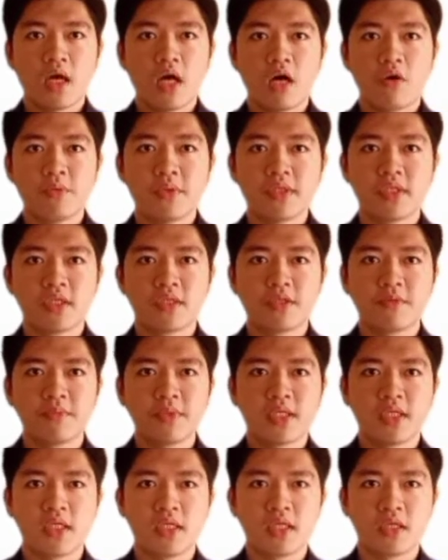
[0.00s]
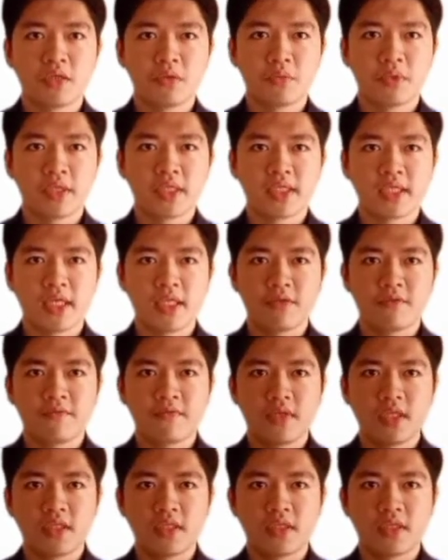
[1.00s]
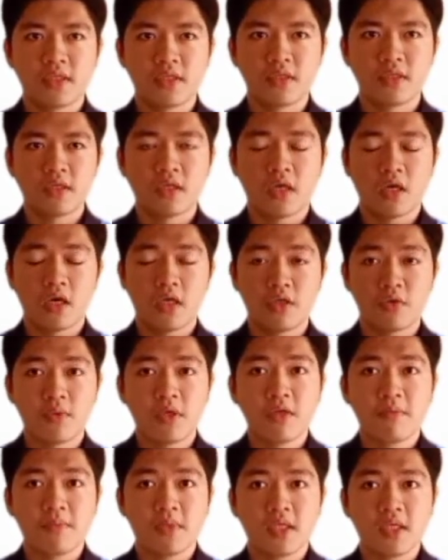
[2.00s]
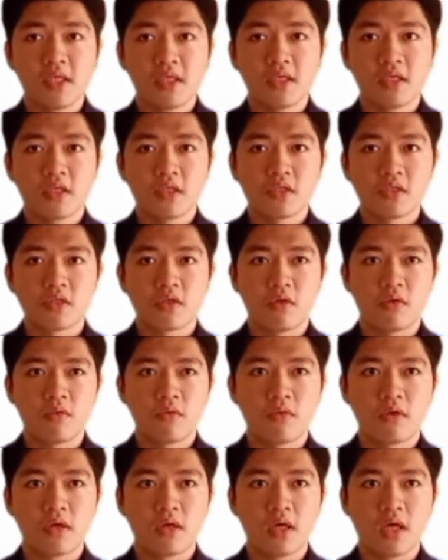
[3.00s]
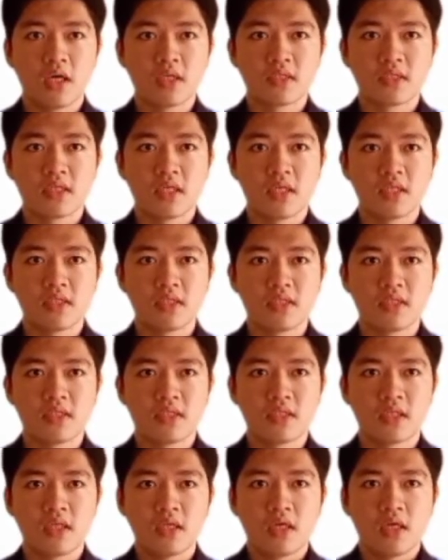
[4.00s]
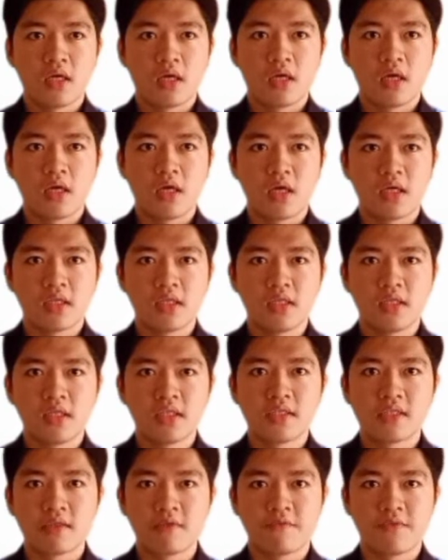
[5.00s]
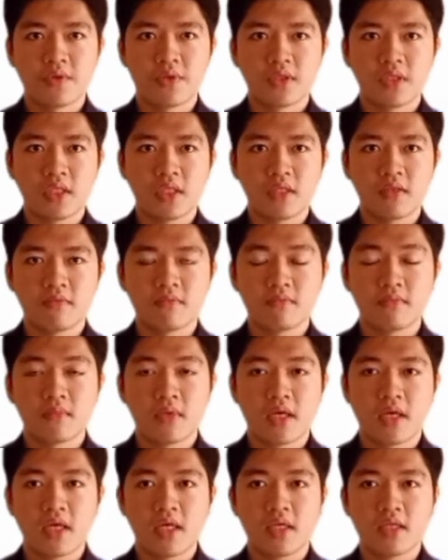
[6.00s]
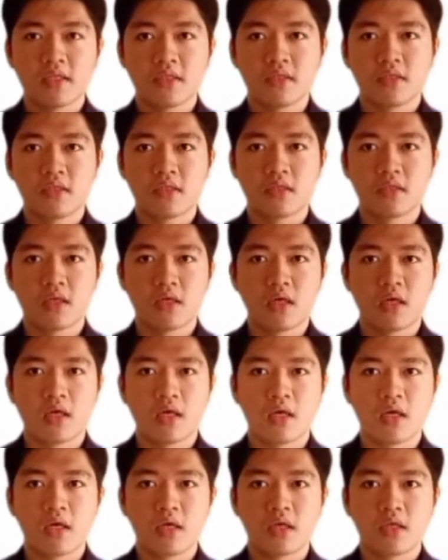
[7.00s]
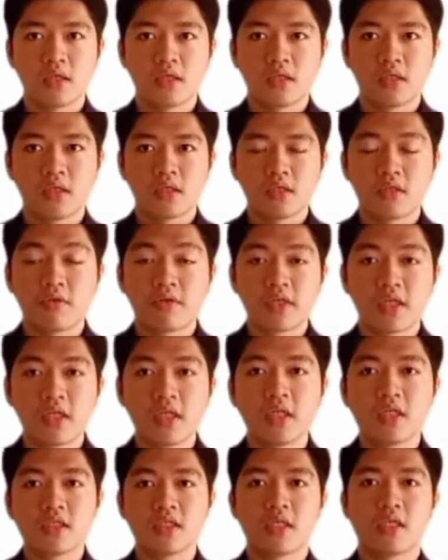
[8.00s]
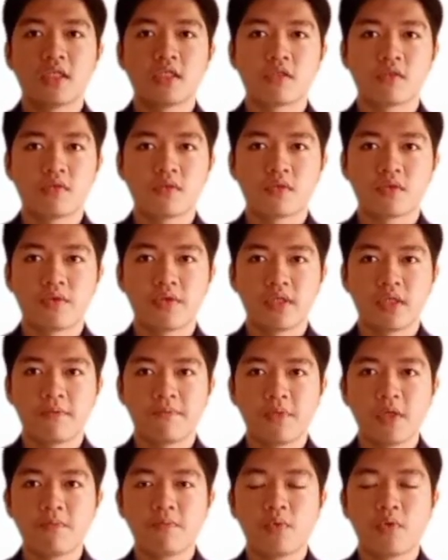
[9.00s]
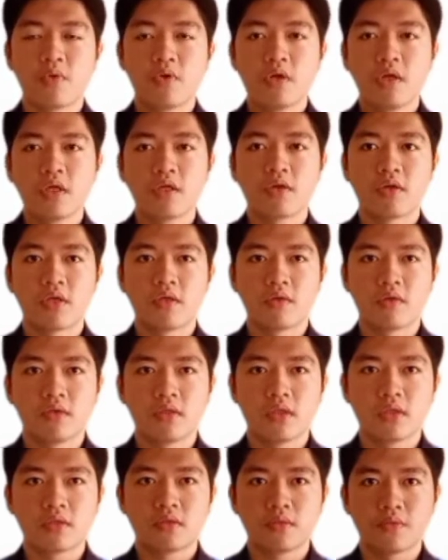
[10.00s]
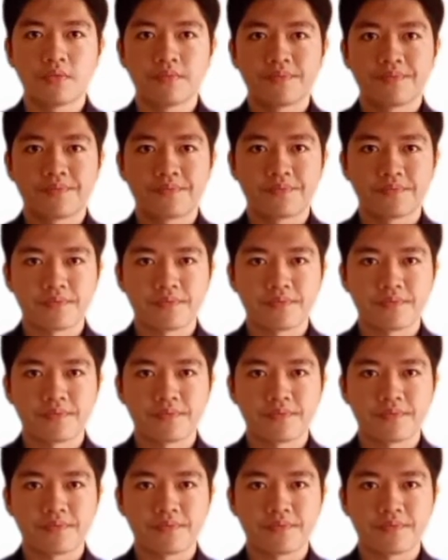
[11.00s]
With determining what kind of leader you want to be, so assess the needs of your team and the organizations or the people you are holding to.